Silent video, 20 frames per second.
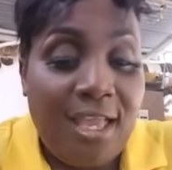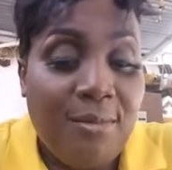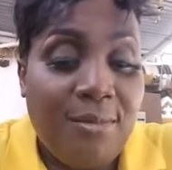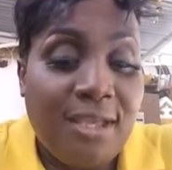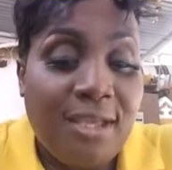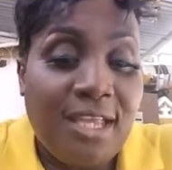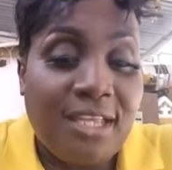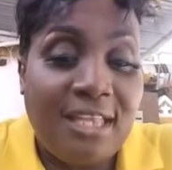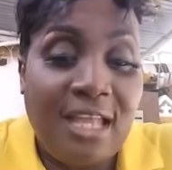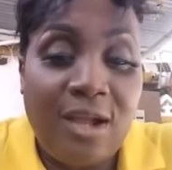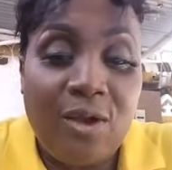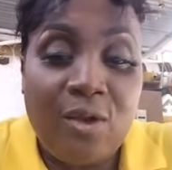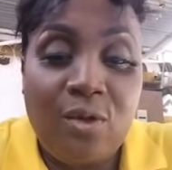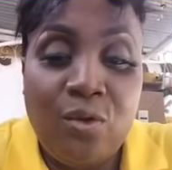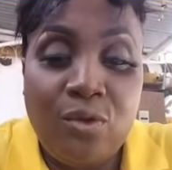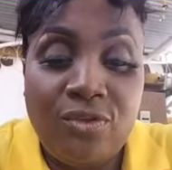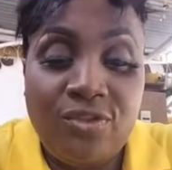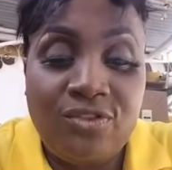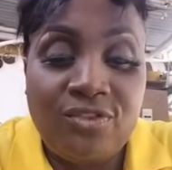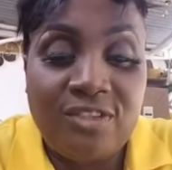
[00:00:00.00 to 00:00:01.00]
I get a
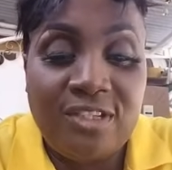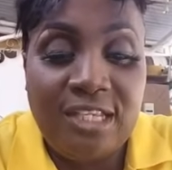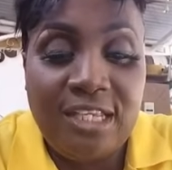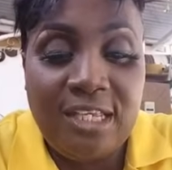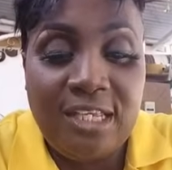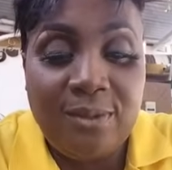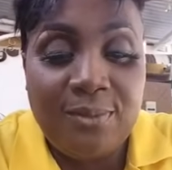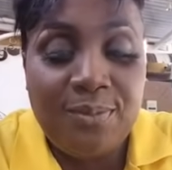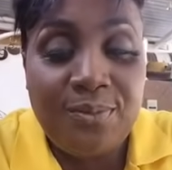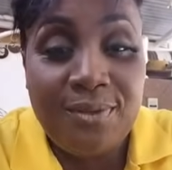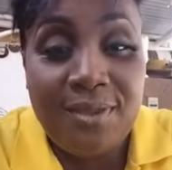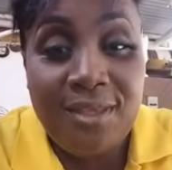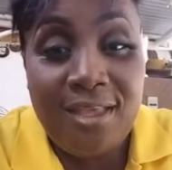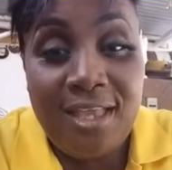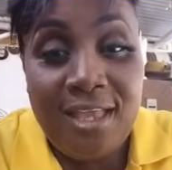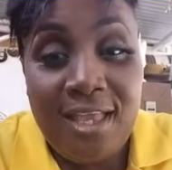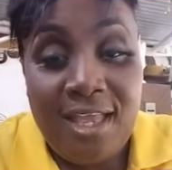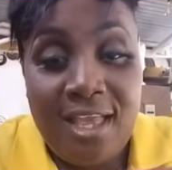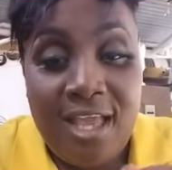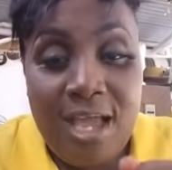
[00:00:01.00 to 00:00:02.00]
good sleep.
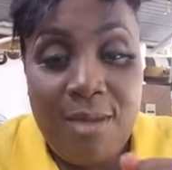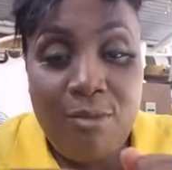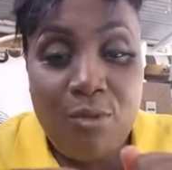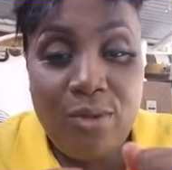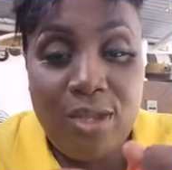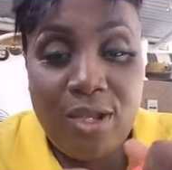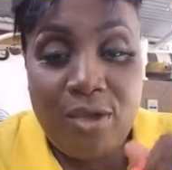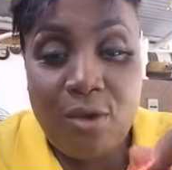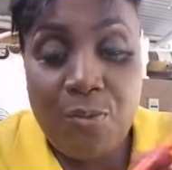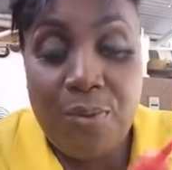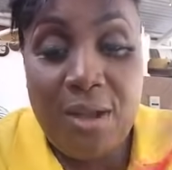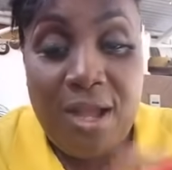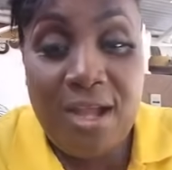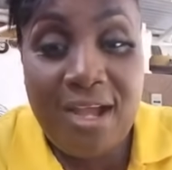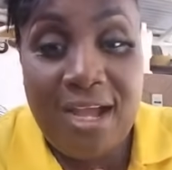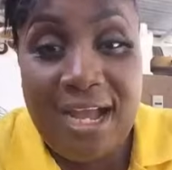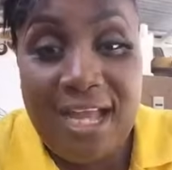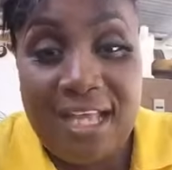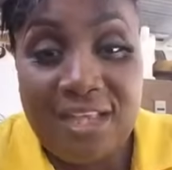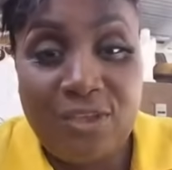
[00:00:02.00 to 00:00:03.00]
I wake up
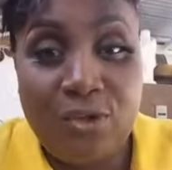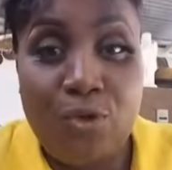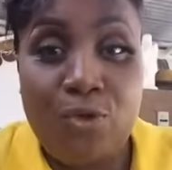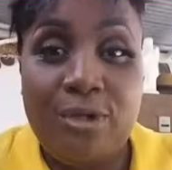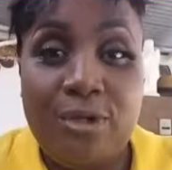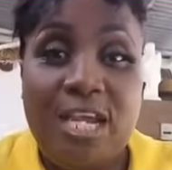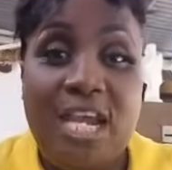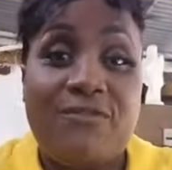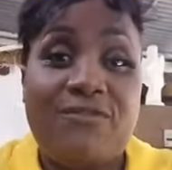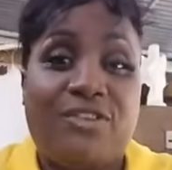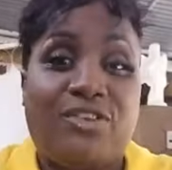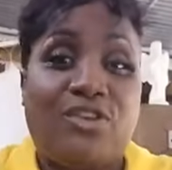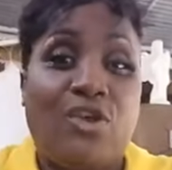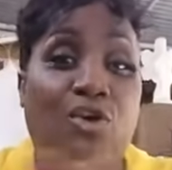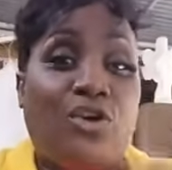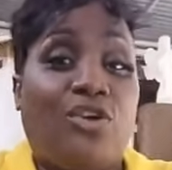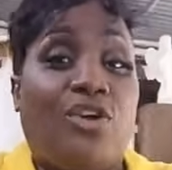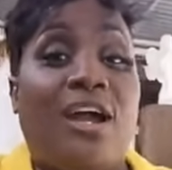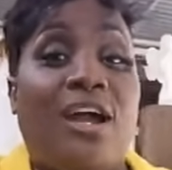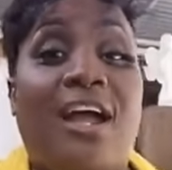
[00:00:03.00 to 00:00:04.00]
and go to town. Every
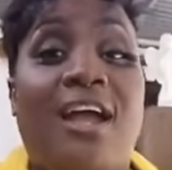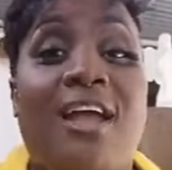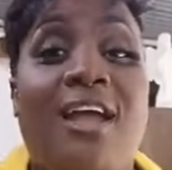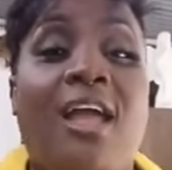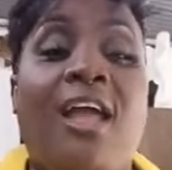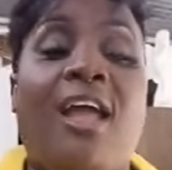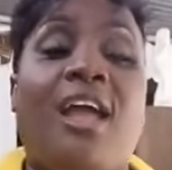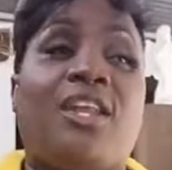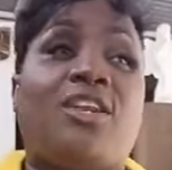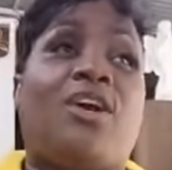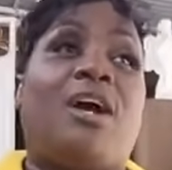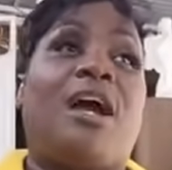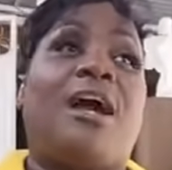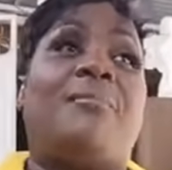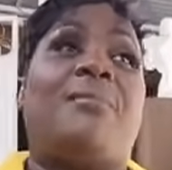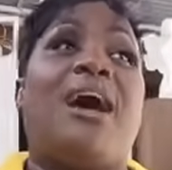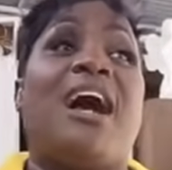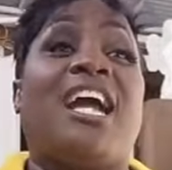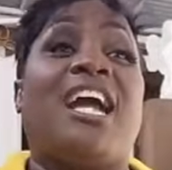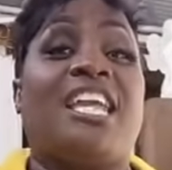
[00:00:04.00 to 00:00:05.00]
town down a
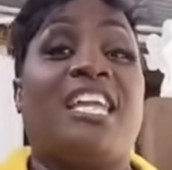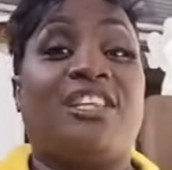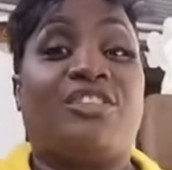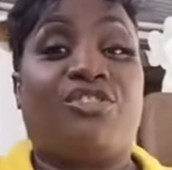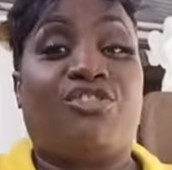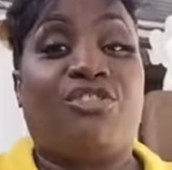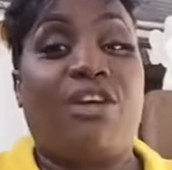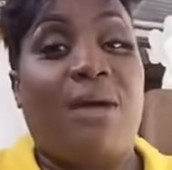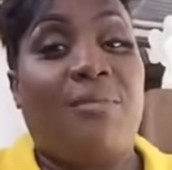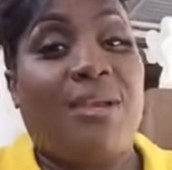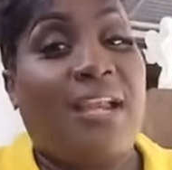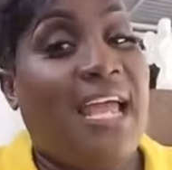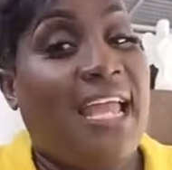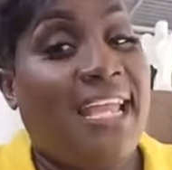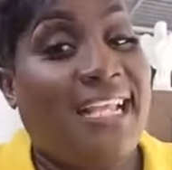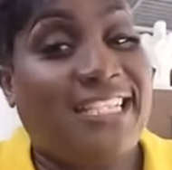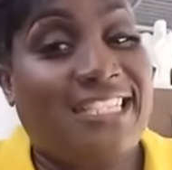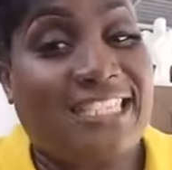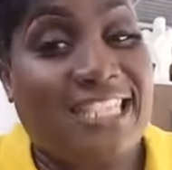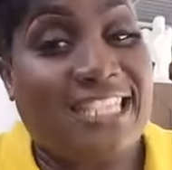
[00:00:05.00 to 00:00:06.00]
market where I'm like,